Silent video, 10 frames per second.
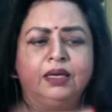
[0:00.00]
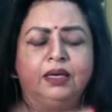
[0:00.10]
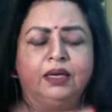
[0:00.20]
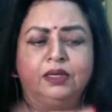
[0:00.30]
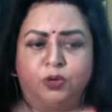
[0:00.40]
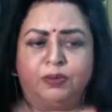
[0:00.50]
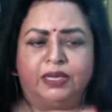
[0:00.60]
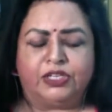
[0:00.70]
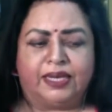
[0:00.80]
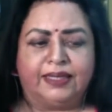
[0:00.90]
so
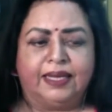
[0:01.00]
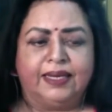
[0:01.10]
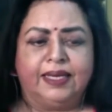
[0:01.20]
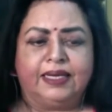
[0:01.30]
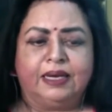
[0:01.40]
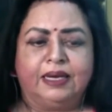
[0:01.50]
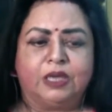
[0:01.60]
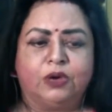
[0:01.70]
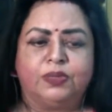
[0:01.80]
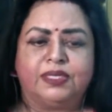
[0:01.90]
much, like Nalini, comes
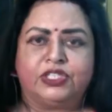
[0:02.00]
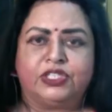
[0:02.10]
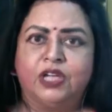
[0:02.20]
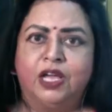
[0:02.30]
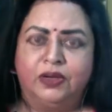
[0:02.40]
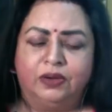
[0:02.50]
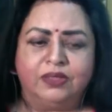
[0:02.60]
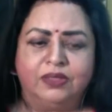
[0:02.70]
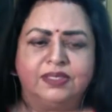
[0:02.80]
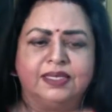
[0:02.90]
out with such
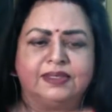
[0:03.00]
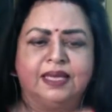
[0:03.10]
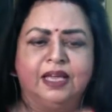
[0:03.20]
nonsense,